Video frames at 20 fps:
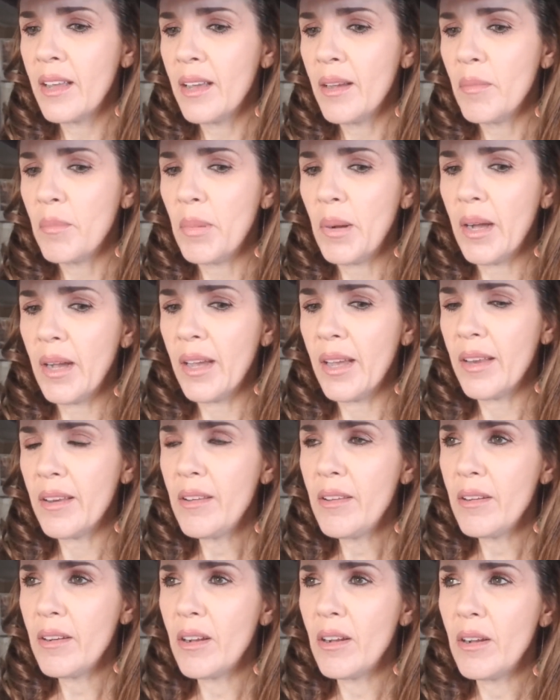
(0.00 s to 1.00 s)
but
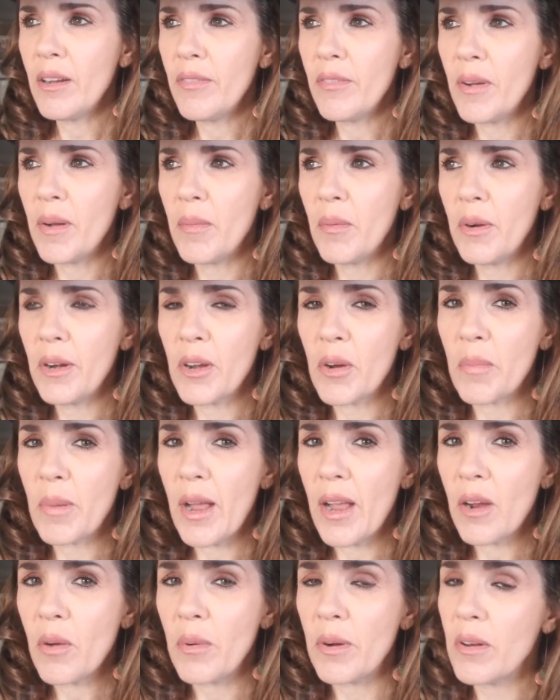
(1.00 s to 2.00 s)
you know, if one of your
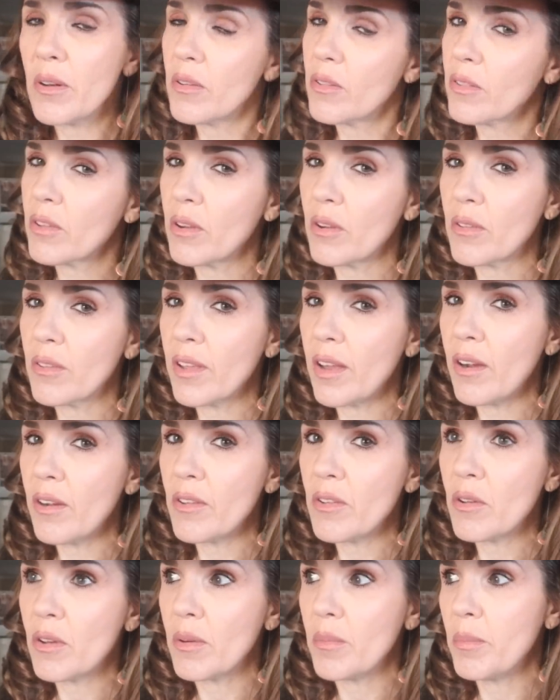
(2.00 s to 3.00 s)
back windows goes out,
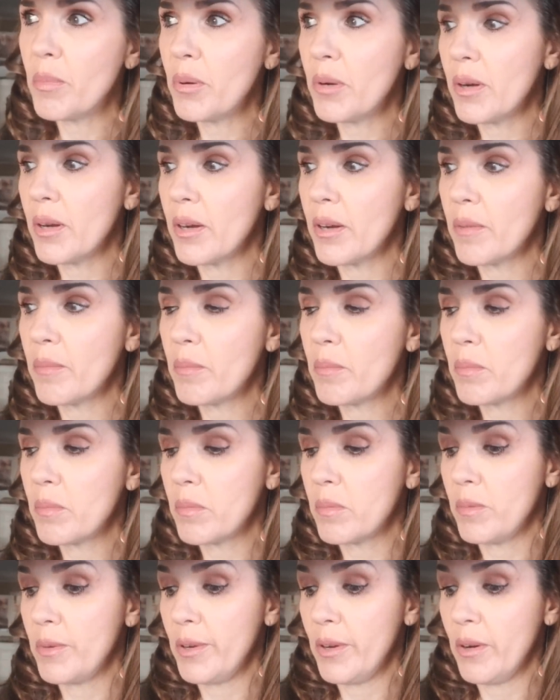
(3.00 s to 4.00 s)
you can put a,
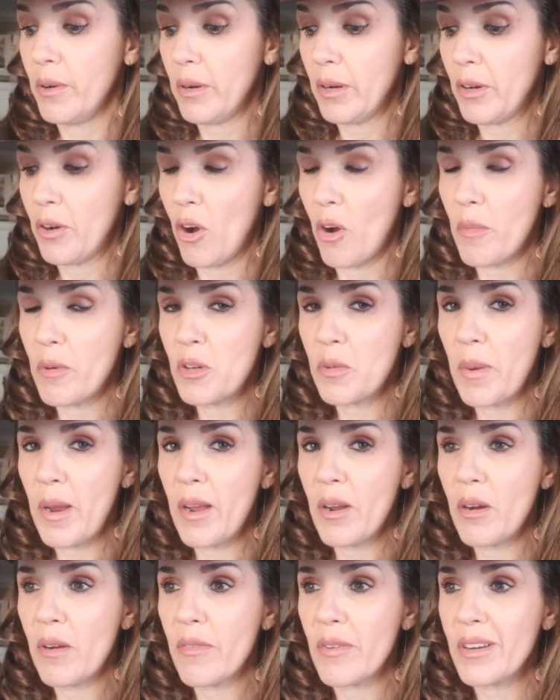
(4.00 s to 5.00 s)
you know, a garbage
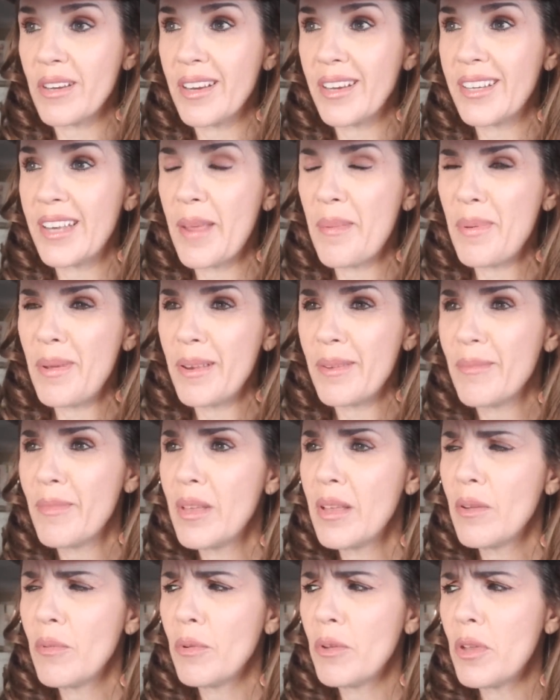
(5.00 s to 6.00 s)
bag over and duct tape it.
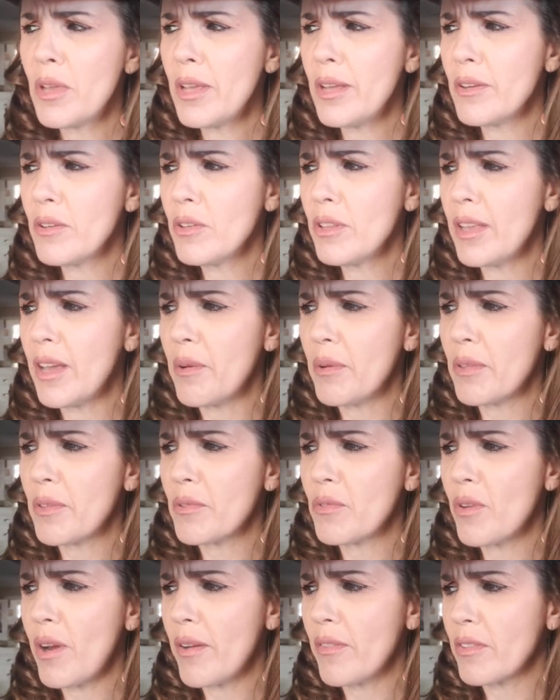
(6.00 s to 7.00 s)
Well, you can't do that with your
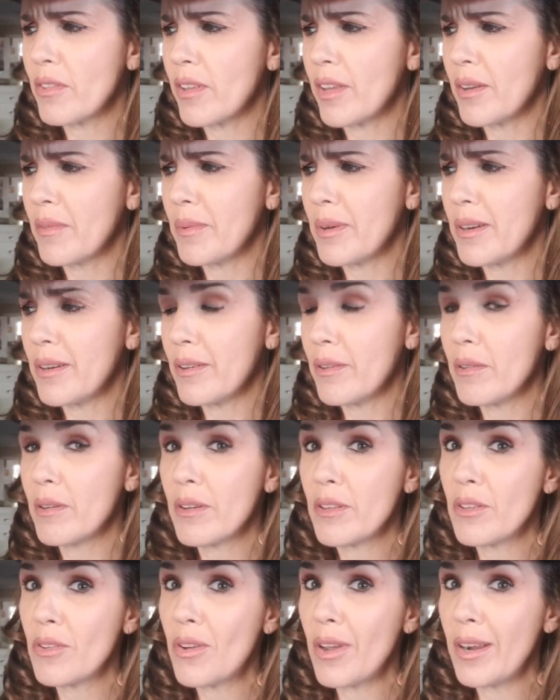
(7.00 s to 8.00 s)
driver's side window.
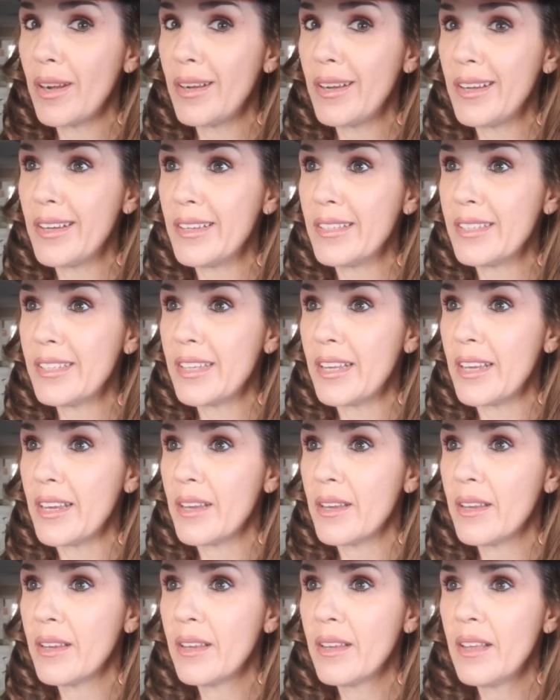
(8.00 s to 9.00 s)
You kind of need to see.
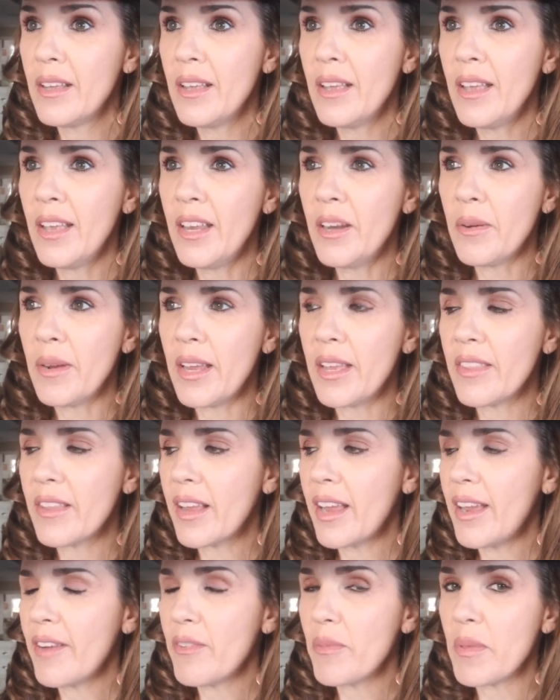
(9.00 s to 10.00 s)
Anyway, the
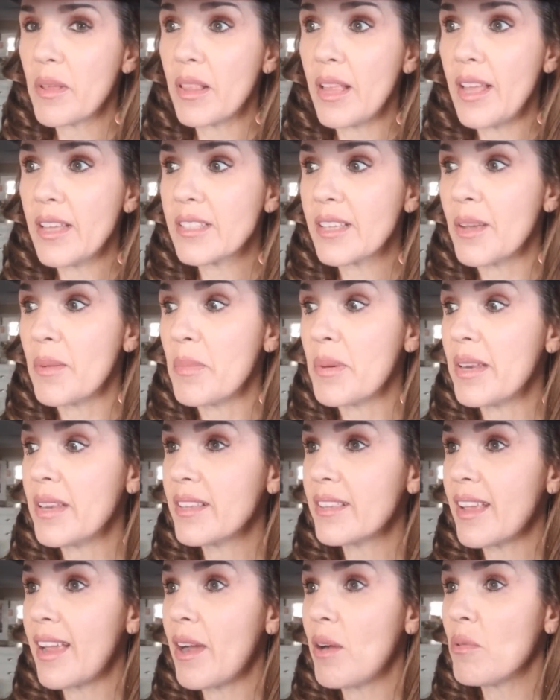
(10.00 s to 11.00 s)
guy from the glass company
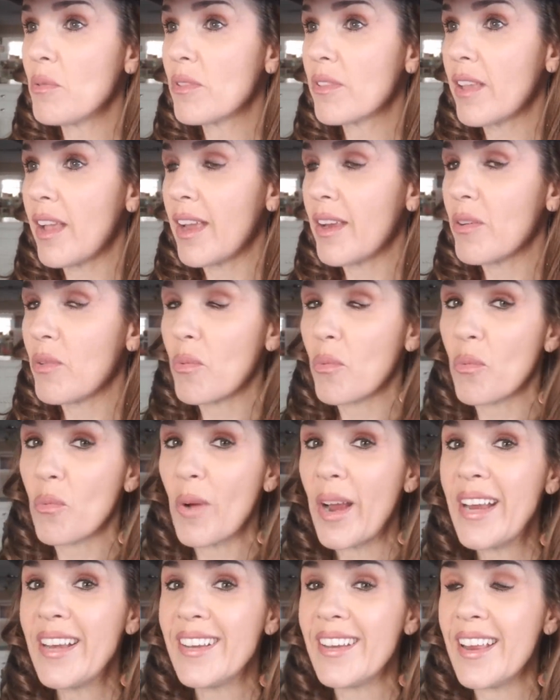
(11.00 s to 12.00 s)
is outside
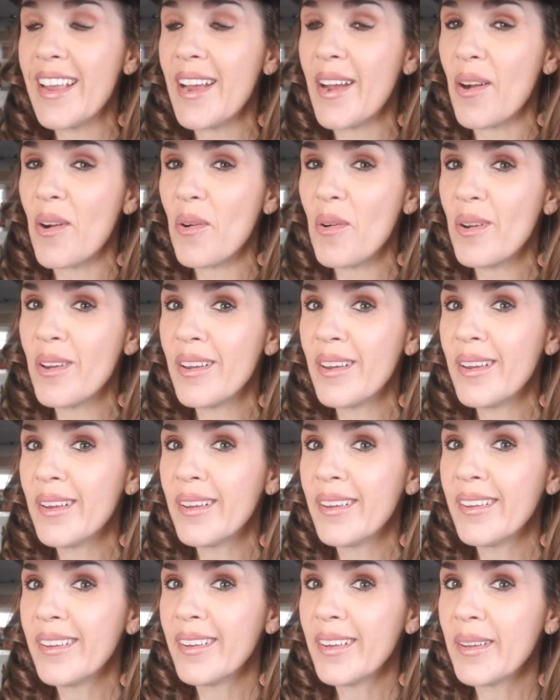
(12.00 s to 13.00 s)
right now
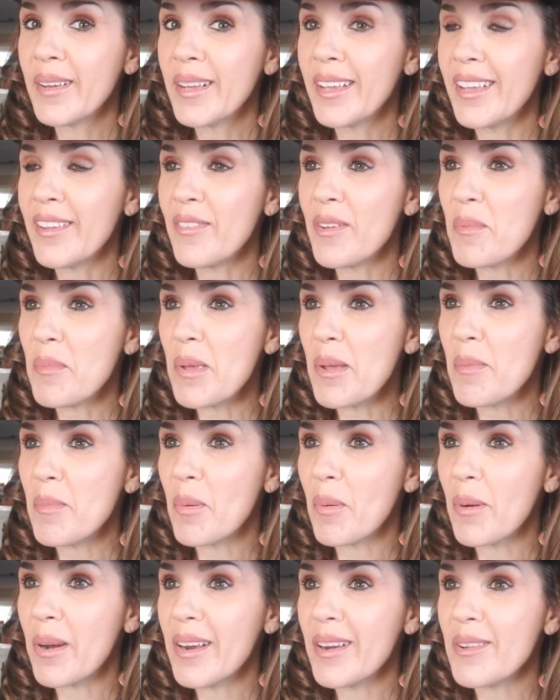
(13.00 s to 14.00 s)
giving me a
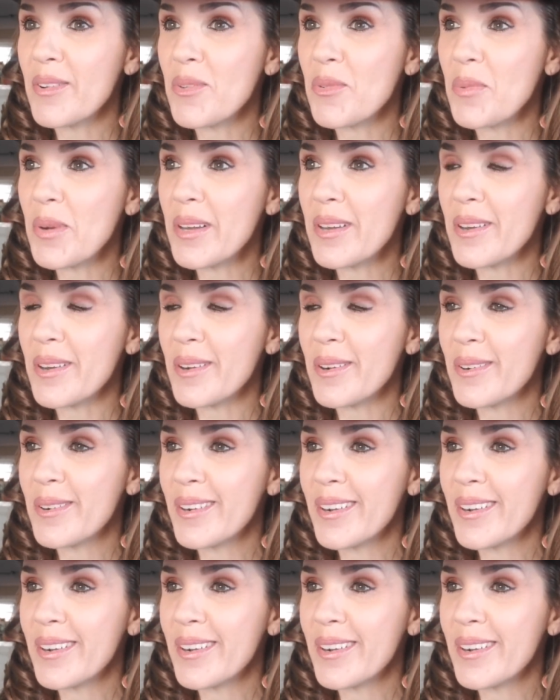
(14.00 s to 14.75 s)
brand new window.